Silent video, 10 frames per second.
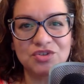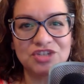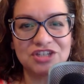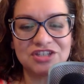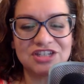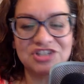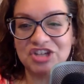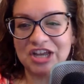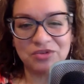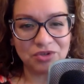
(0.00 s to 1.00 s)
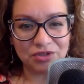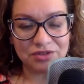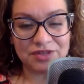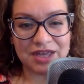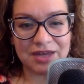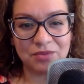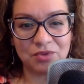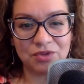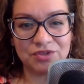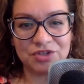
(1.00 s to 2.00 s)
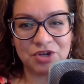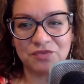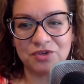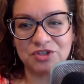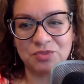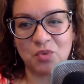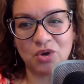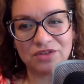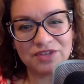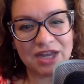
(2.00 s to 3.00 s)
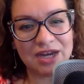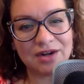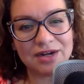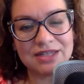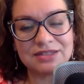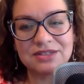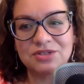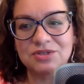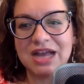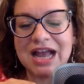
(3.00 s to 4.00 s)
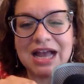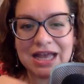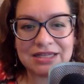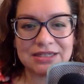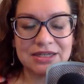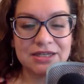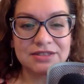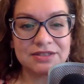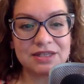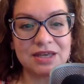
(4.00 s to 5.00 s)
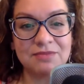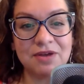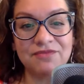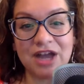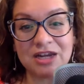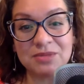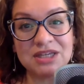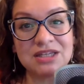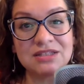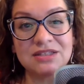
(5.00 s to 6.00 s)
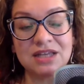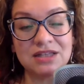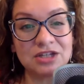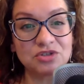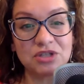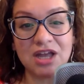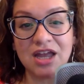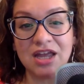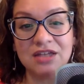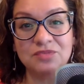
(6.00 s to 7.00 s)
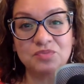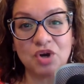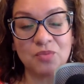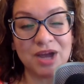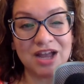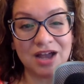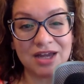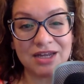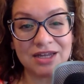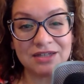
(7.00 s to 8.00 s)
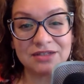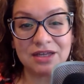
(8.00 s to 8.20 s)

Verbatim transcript: just in general that will, you know, for supportive care is to add some vitamins, electrolyte, probiotic,